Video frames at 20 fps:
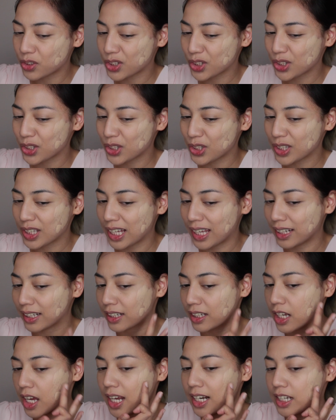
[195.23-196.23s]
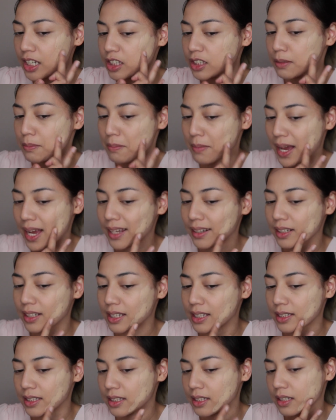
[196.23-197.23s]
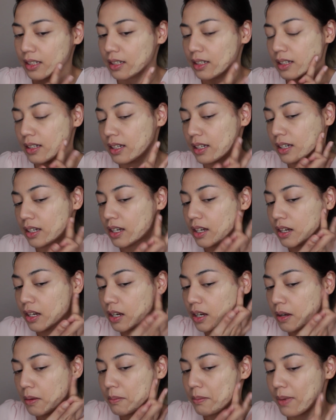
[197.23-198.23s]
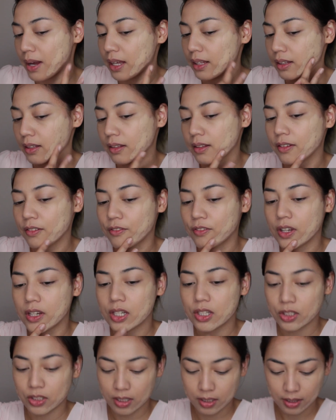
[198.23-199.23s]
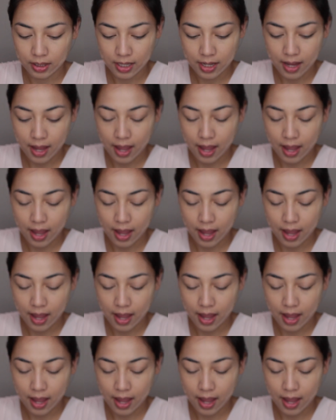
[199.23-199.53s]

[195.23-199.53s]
just like not as matte as the matte finish that they